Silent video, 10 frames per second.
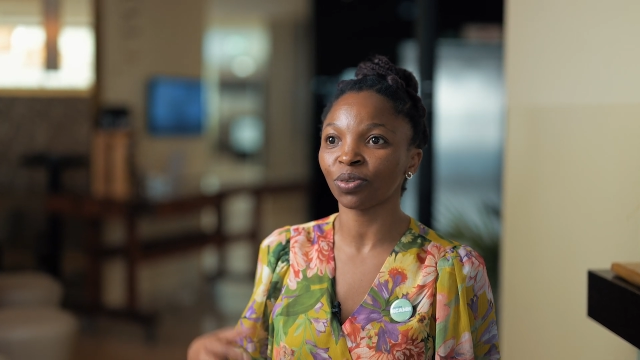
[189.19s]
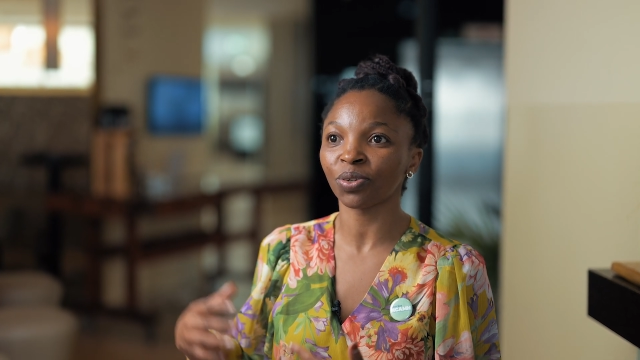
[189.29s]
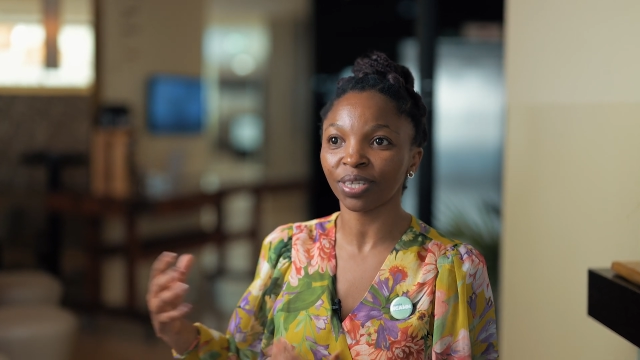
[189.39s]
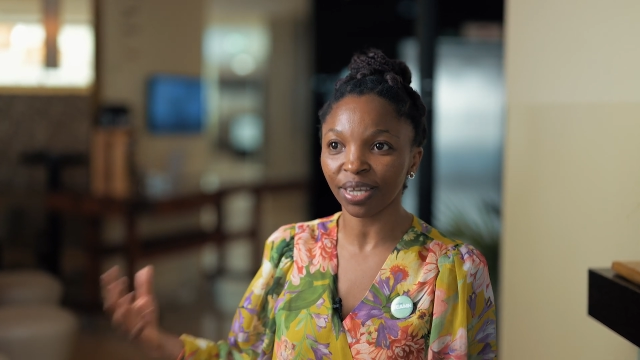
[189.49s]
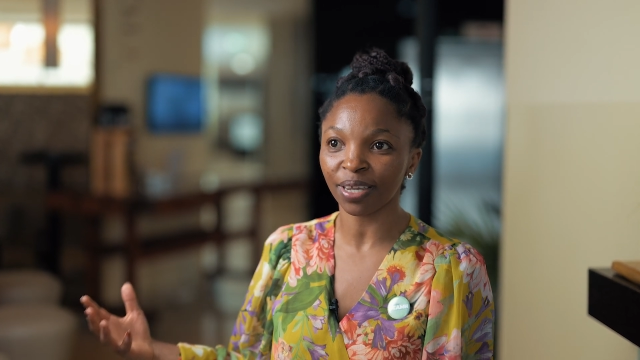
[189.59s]
to
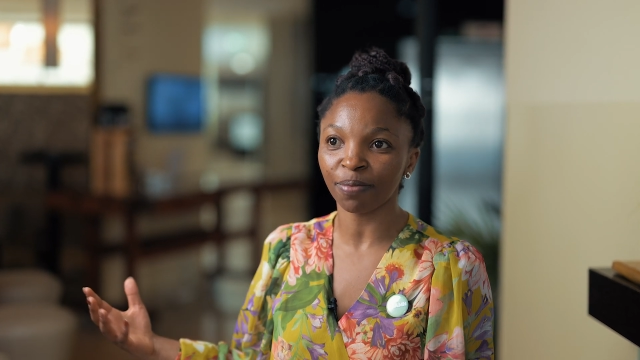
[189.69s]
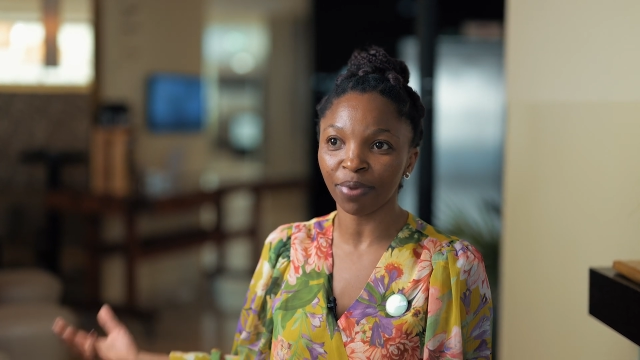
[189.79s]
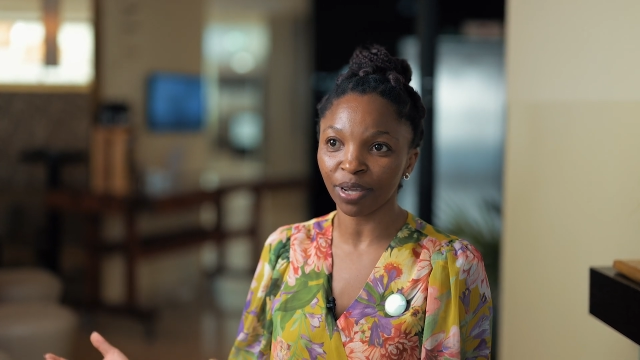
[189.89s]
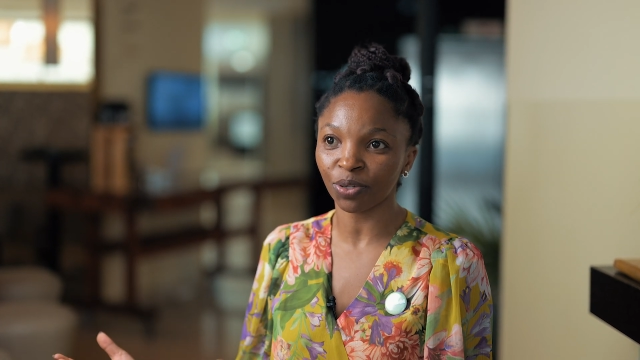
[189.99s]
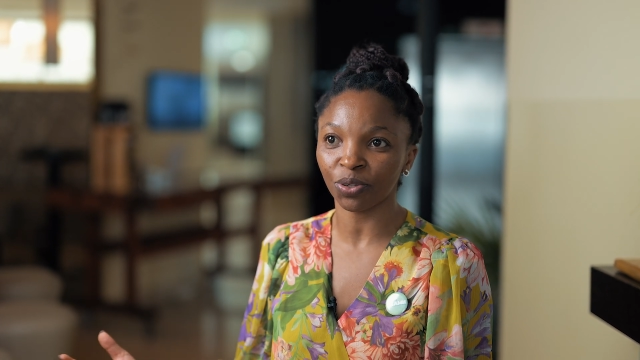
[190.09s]
take it
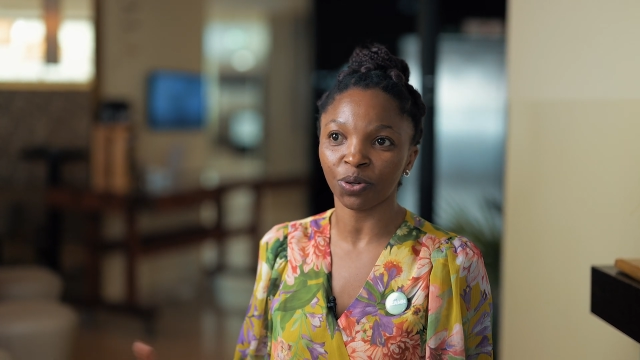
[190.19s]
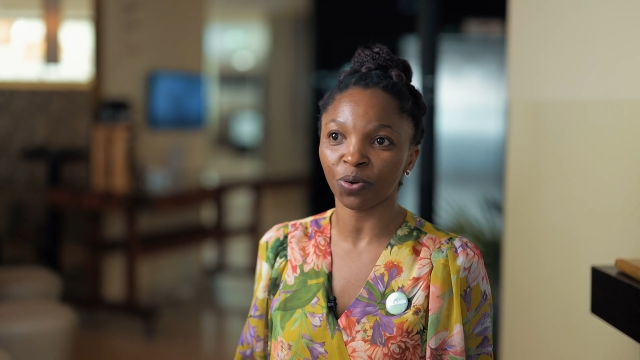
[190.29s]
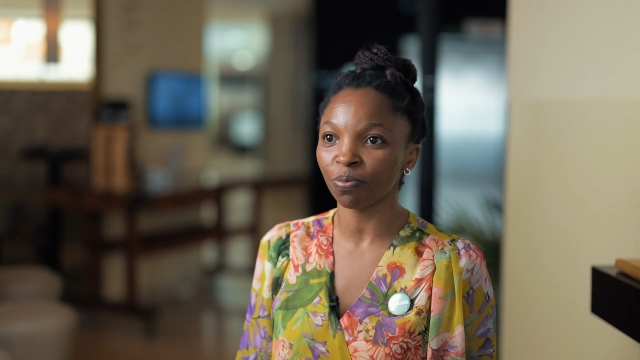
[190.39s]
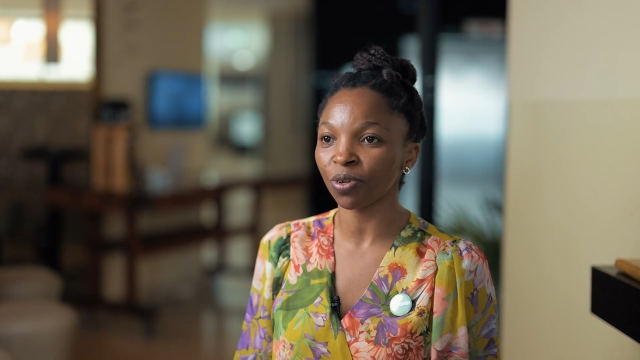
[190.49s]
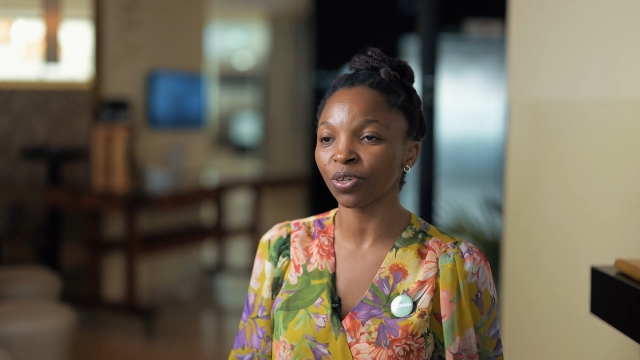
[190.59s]
back to the
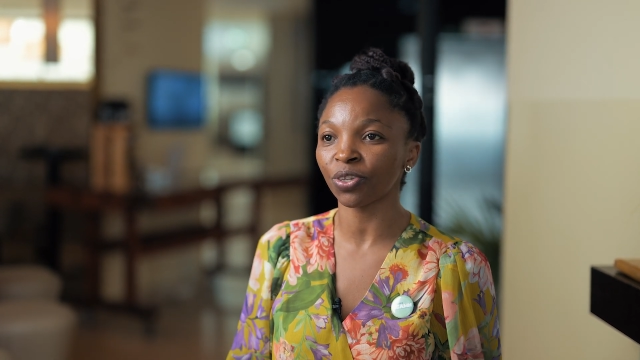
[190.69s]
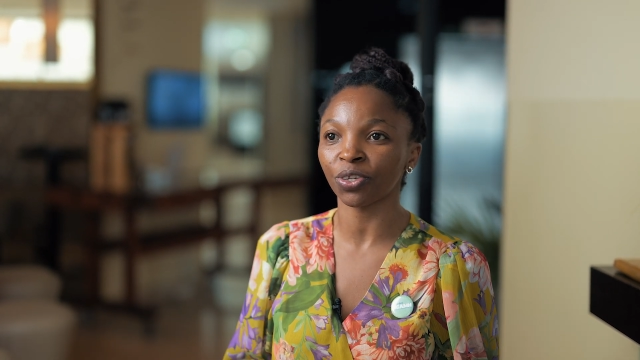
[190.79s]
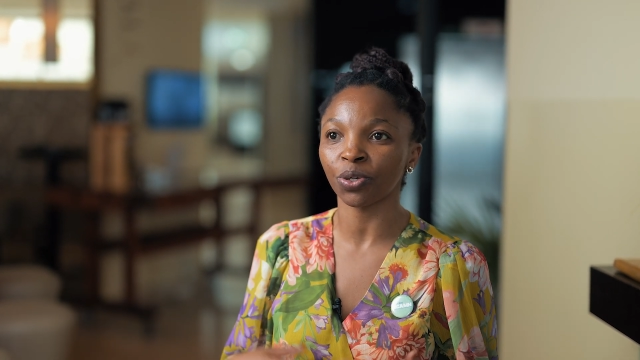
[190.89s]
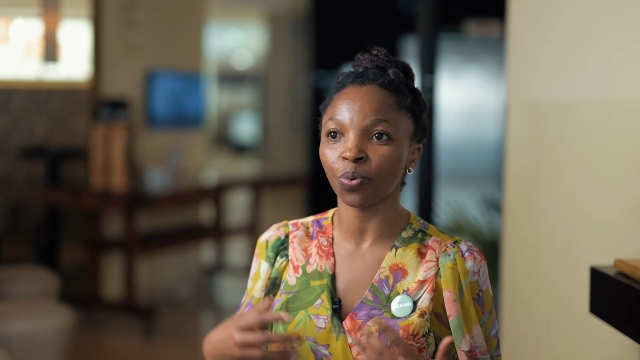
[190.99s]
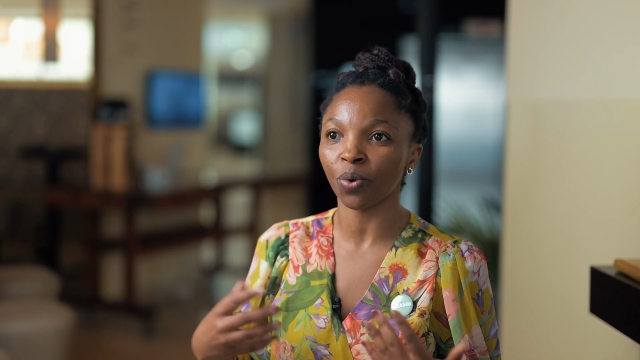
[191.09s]
community,